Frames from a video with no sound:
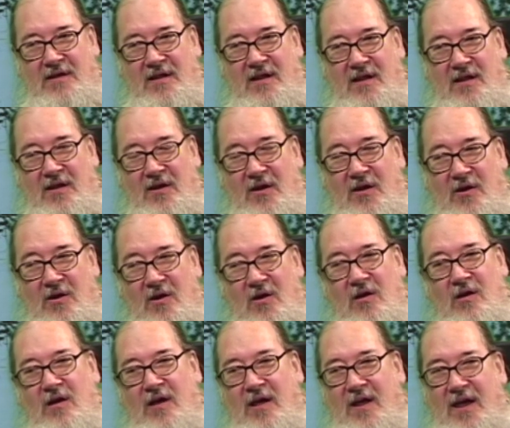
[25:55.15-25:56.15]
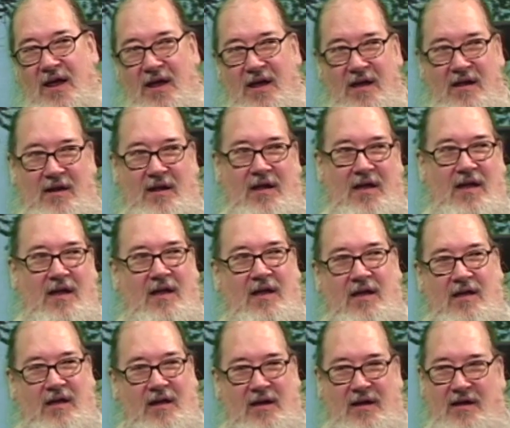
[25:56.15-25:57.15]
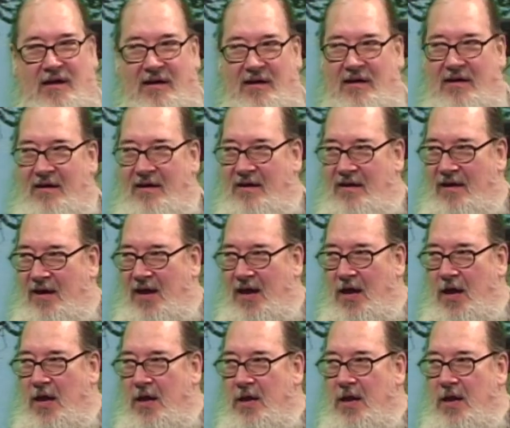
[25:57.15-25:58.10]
No. You know, uh, uh,